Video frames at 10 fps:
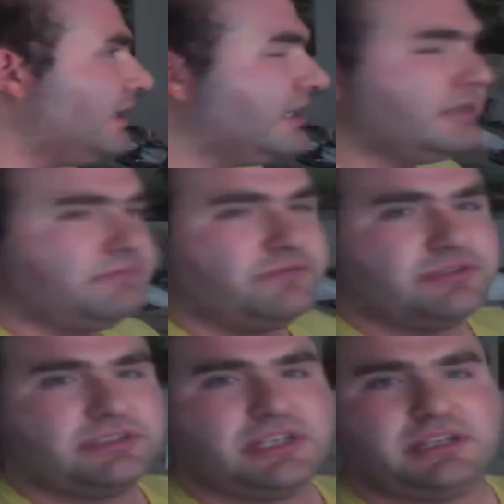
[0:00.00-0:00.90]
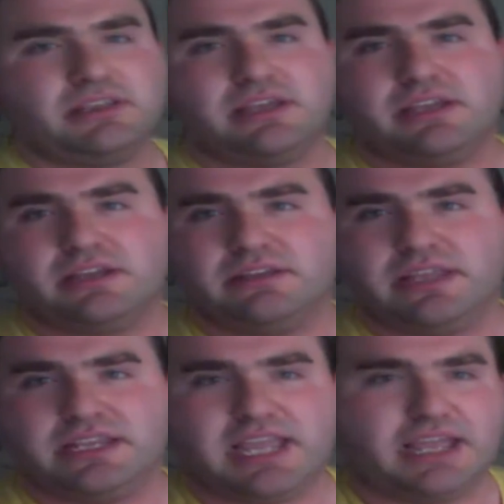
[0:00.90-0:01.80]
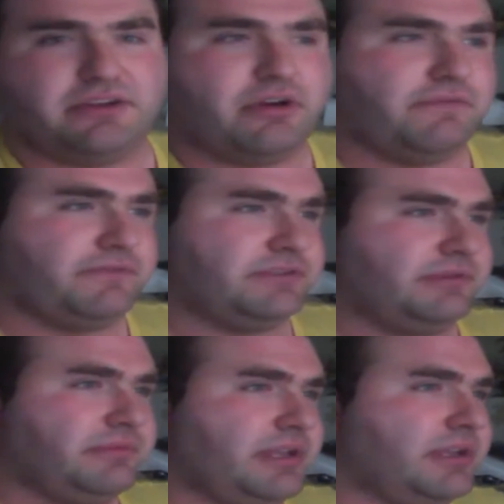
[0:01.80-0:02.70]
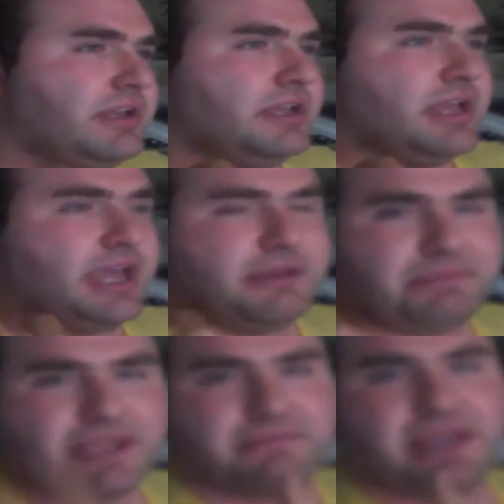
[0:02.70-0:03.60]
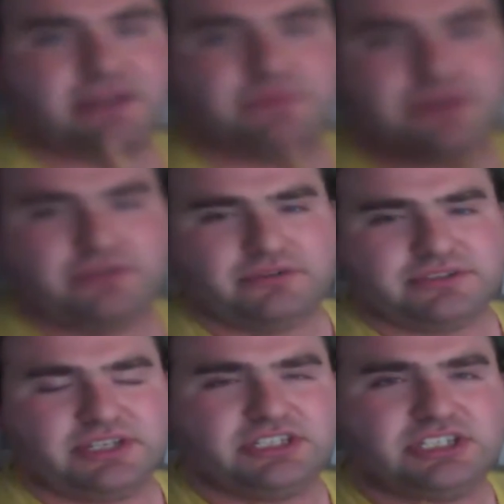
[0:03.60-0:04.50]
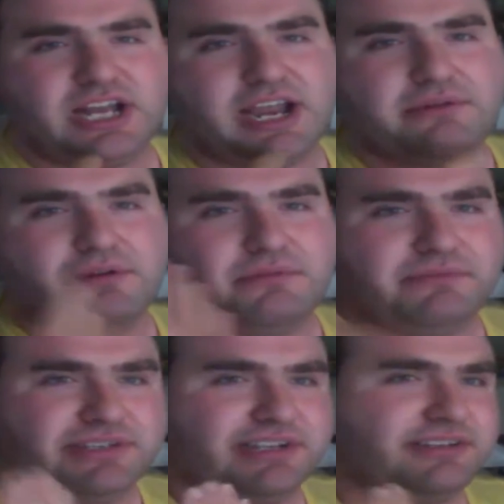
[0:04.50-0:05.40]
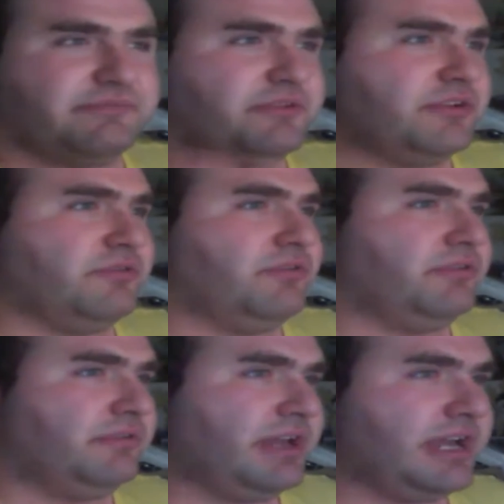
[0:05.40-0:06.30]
I think he's more just like Gandalf or something. And Big Mac, we know, looks like Skyrim, which is actually pretty cool.